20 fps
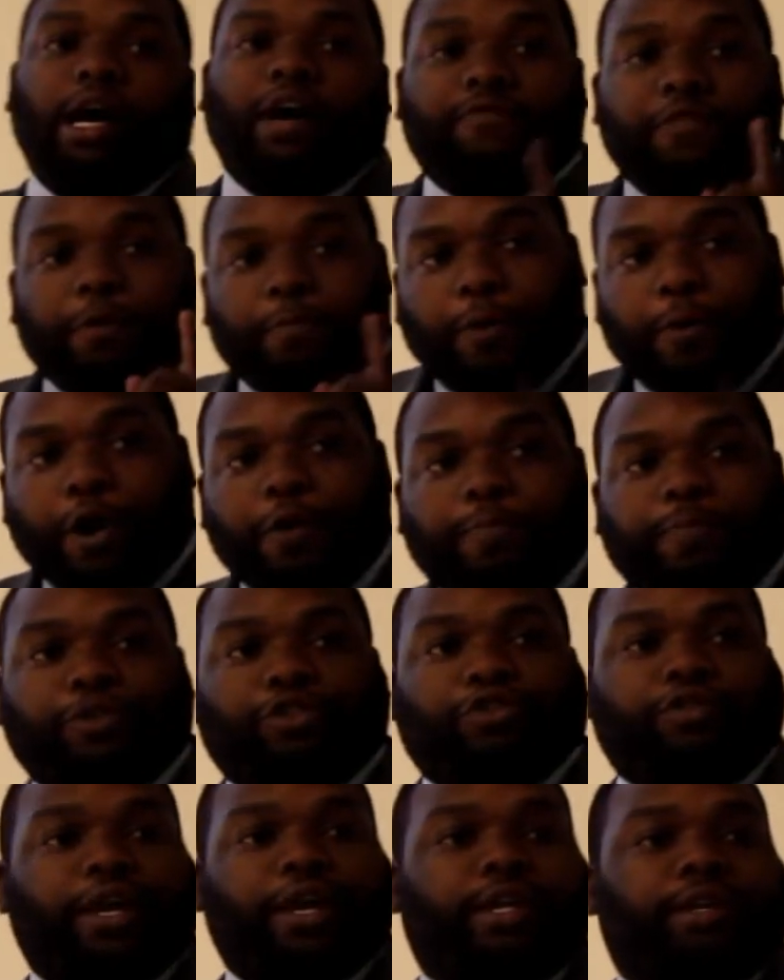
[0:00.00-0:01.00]
of the
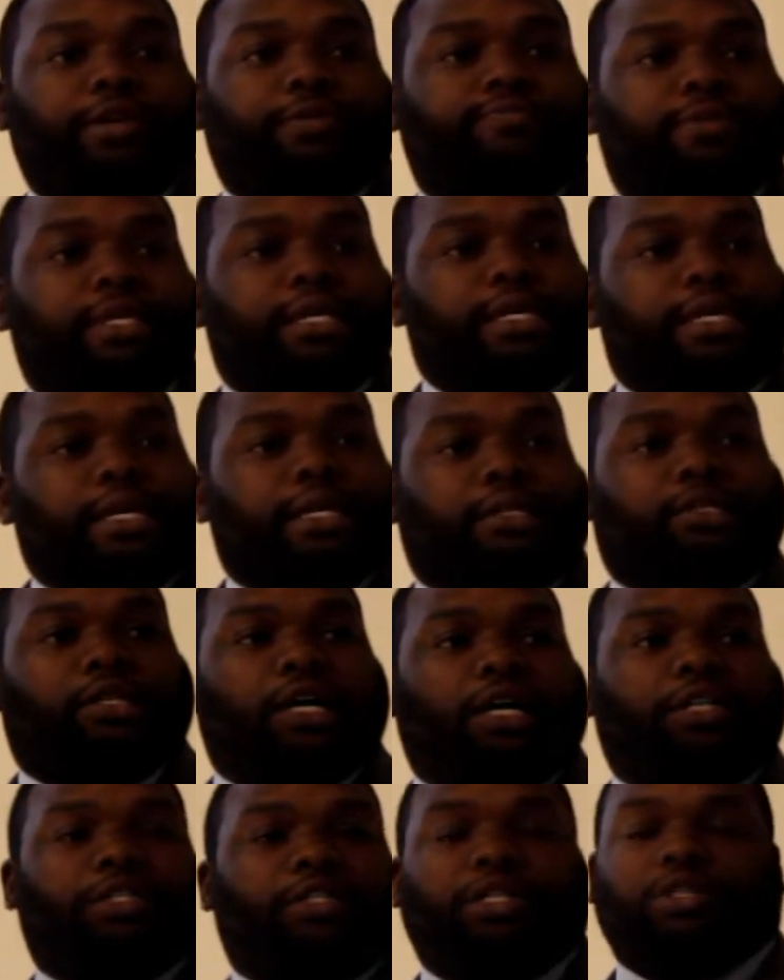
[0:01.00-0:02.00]
perpetrator is
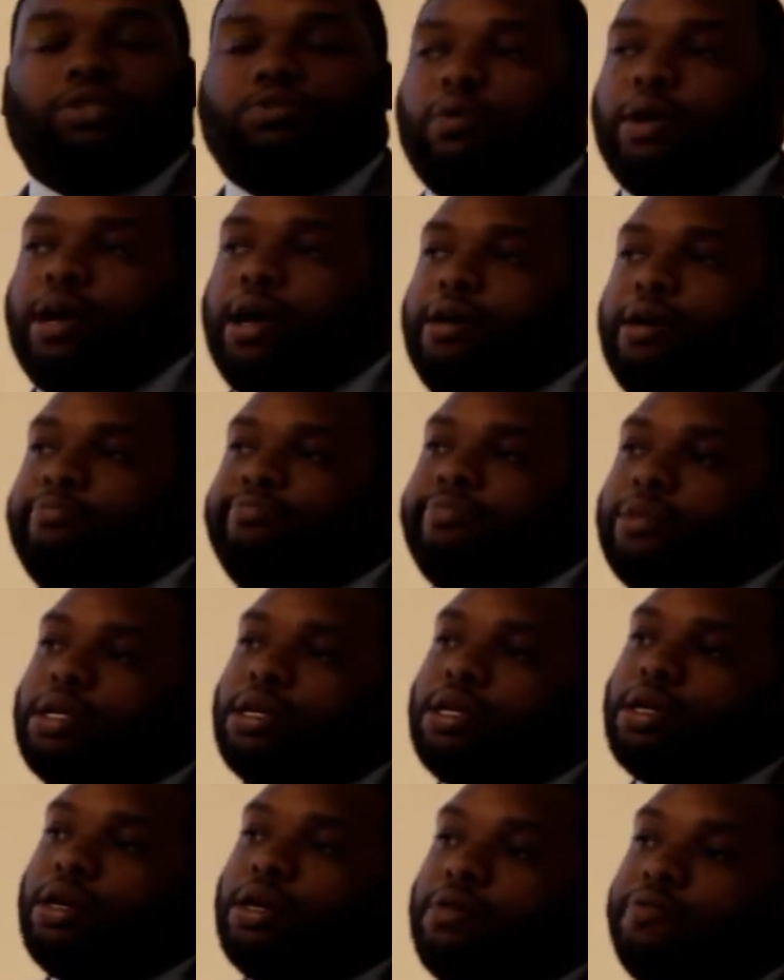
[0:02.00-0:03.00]
touched as well.
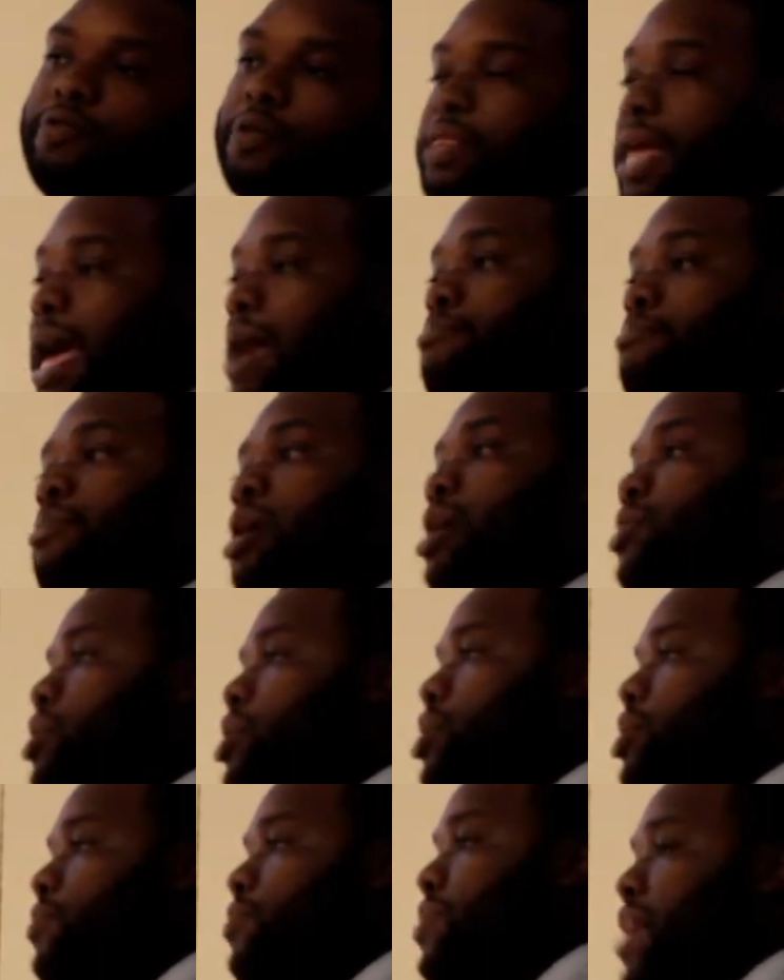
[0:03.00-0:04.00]
For that
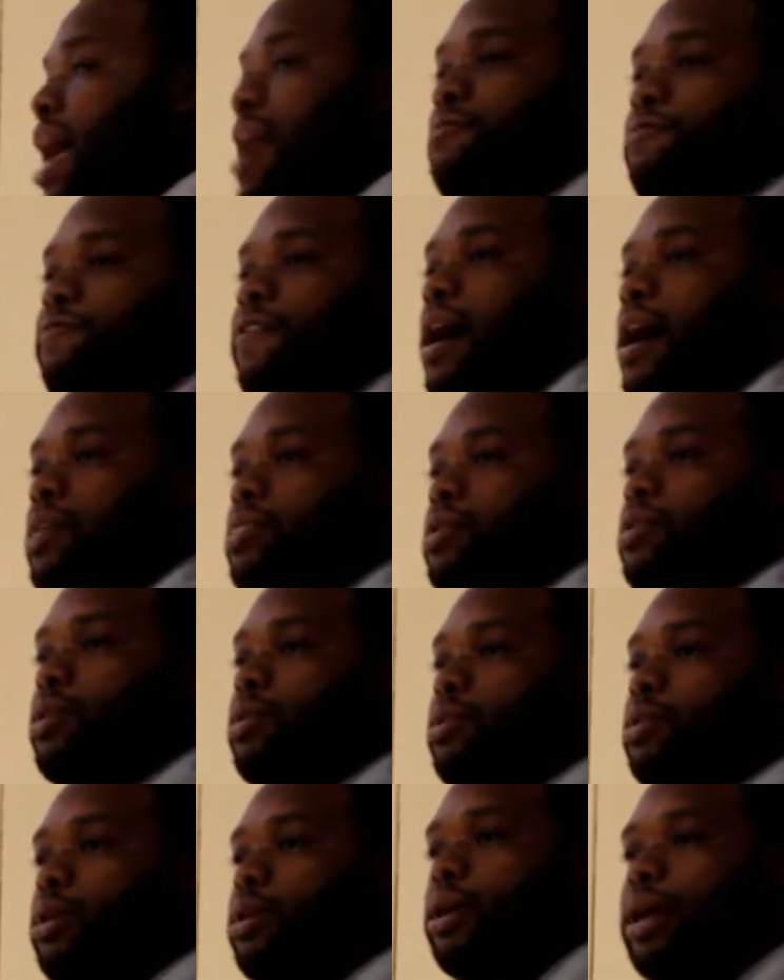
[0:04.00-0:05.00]
mother, that
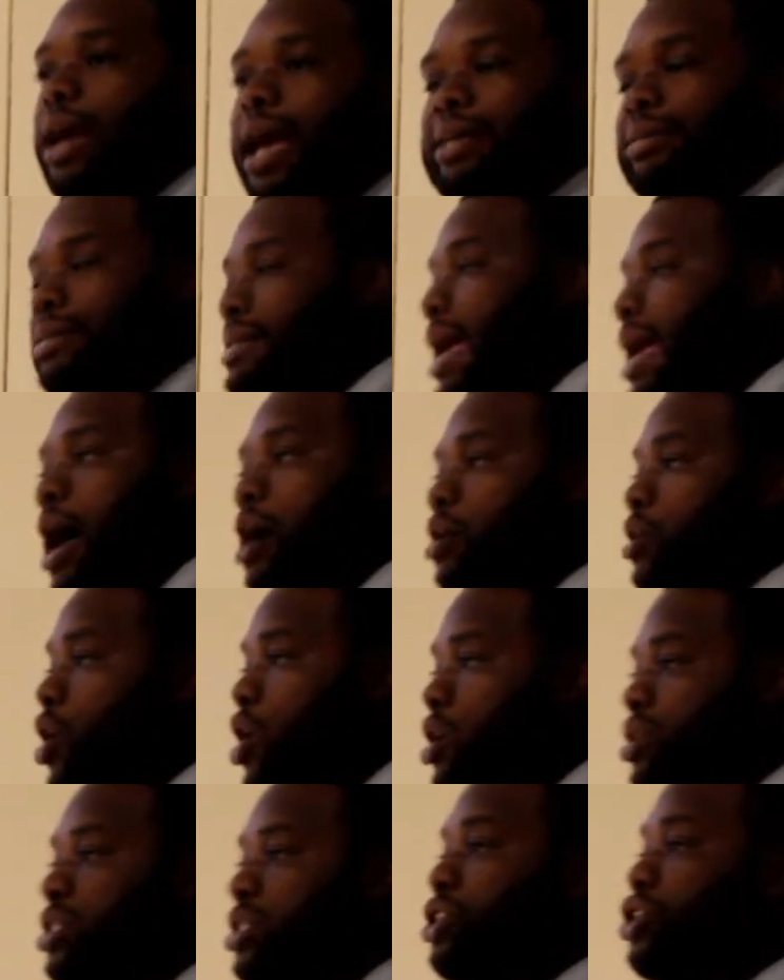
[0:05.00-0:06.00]
father has now
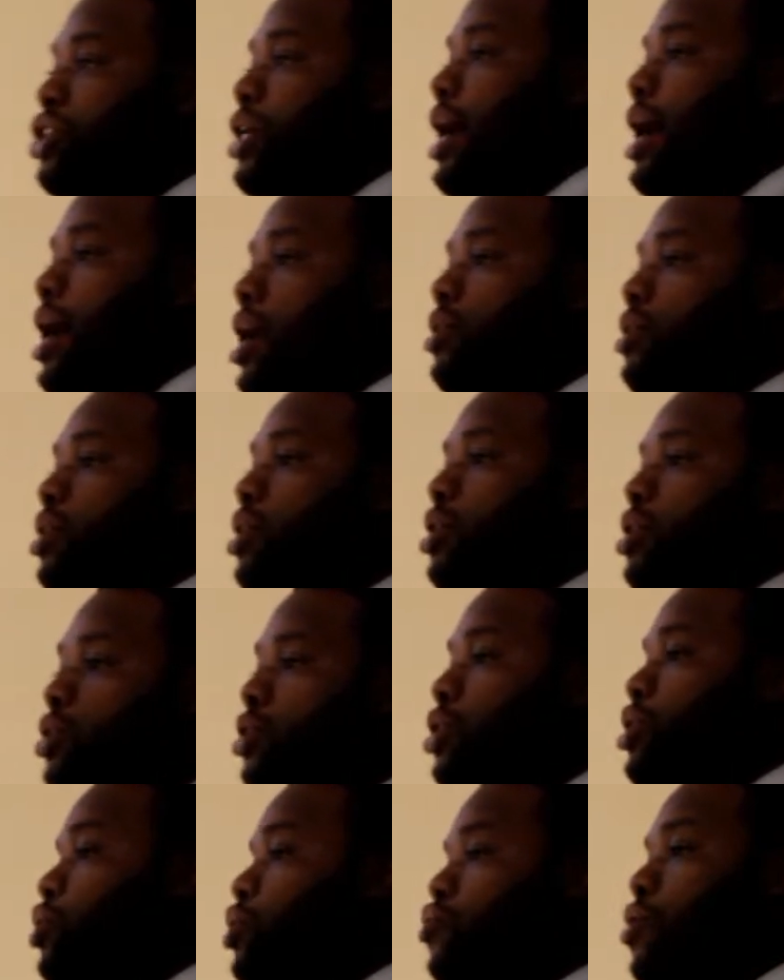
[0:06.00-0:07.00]
lost a child
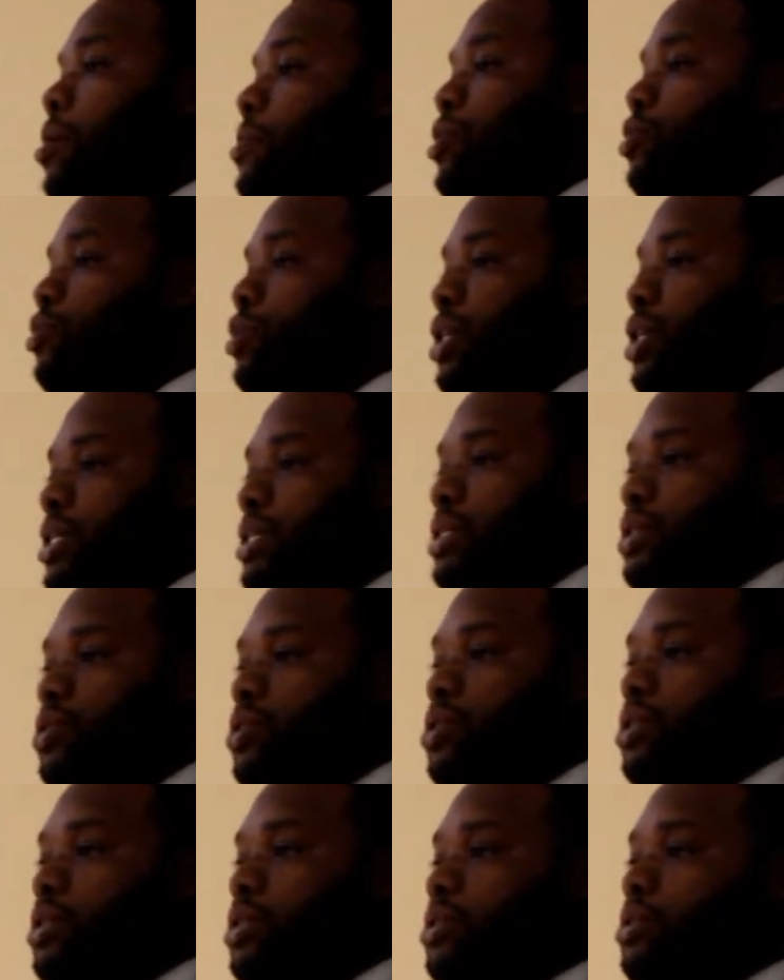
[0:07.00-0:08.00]
to the criminal justice
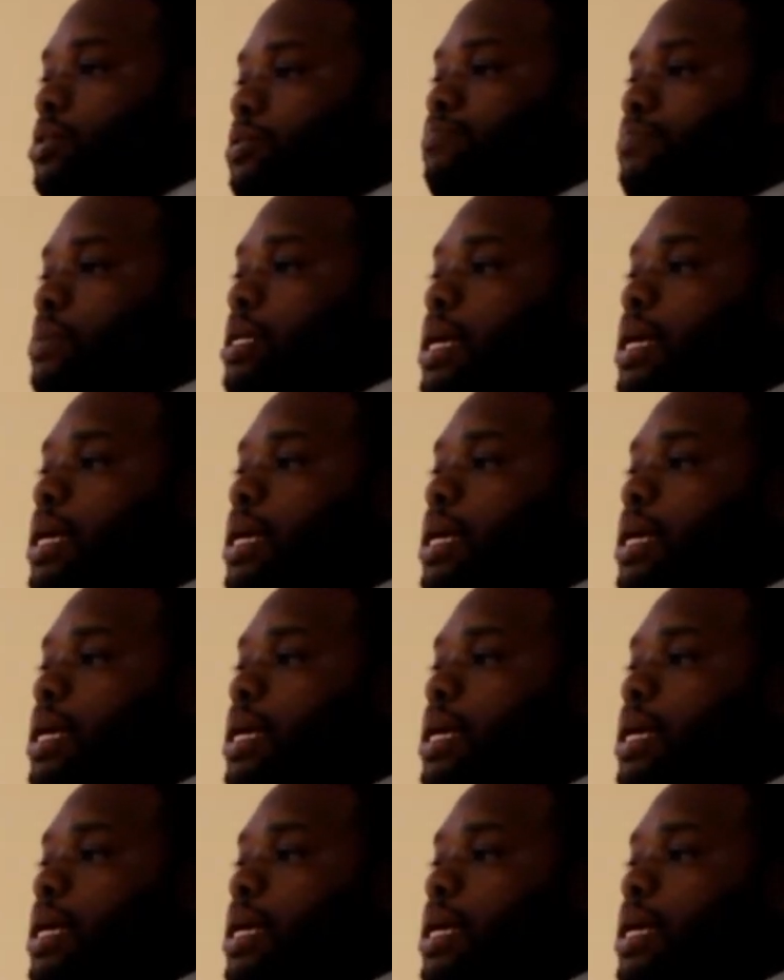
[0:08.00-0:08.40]
system.